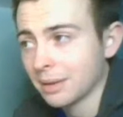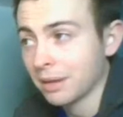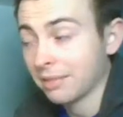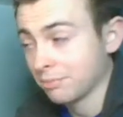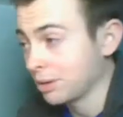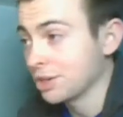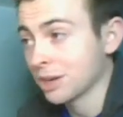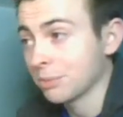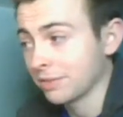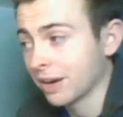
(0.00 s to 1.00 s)
I mean, I'm pretty sure
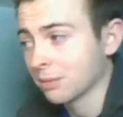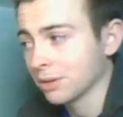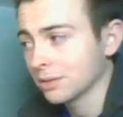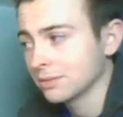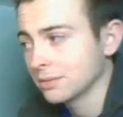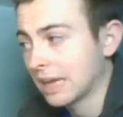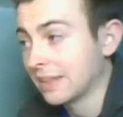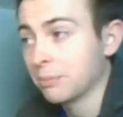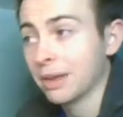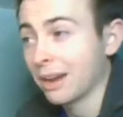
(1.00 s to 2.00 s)
he played Fireball. I
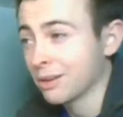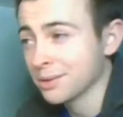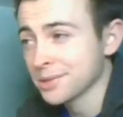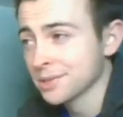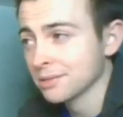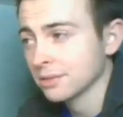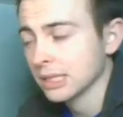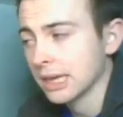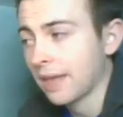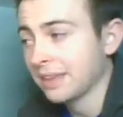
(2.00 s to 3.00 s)
think he played Arrows.
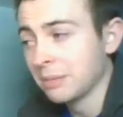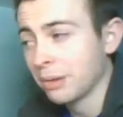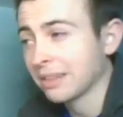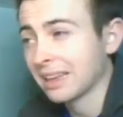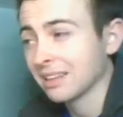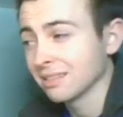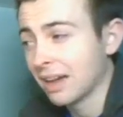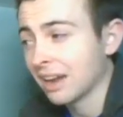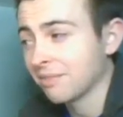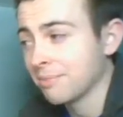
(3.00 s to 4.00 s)
I think he played, like, a
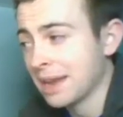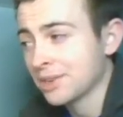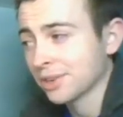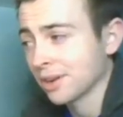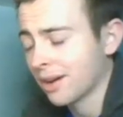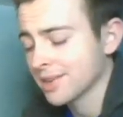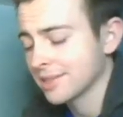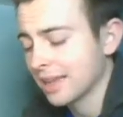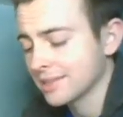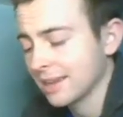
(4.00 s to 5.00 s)
lot of major cards
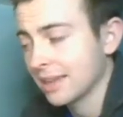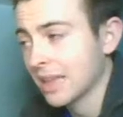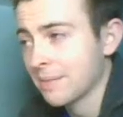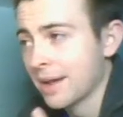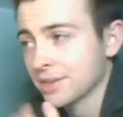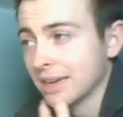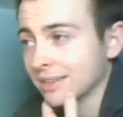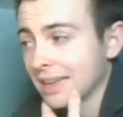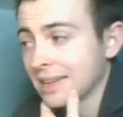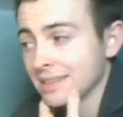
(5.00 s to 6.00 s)
in that match
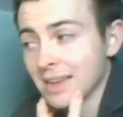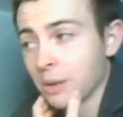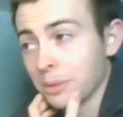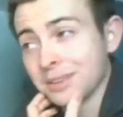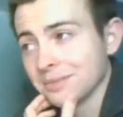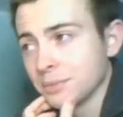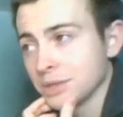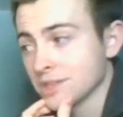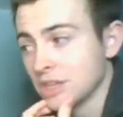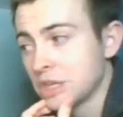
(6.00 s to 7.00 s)
and did not win,
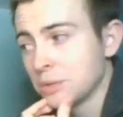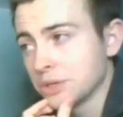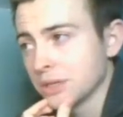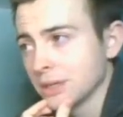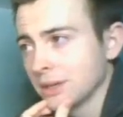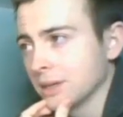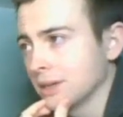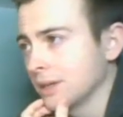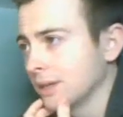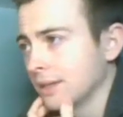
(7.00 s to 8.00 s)
which is huge.
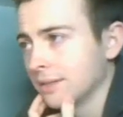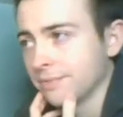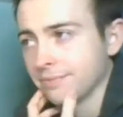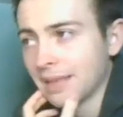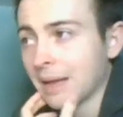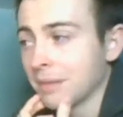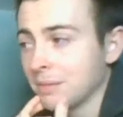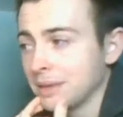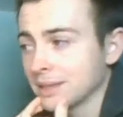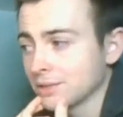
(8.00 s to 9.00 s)
That
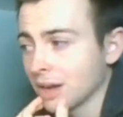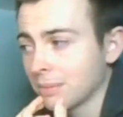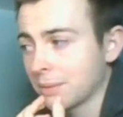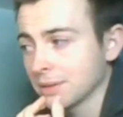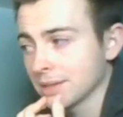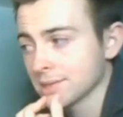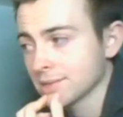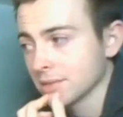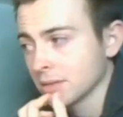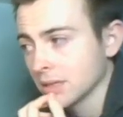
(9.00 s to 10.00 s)
might mean that Drock might win this.